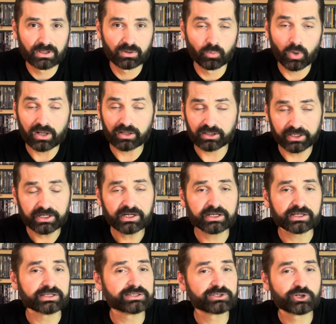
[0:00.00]
While Linda
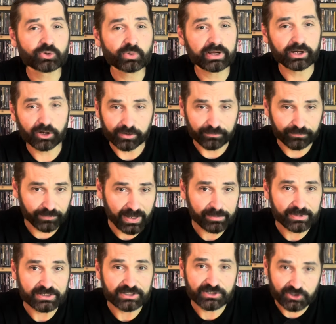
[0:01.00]
is doing her
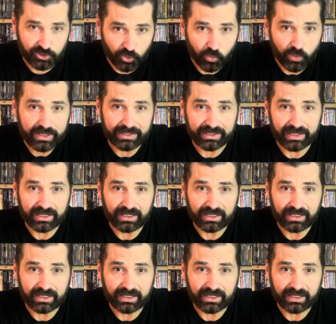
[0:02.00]
famous squealing,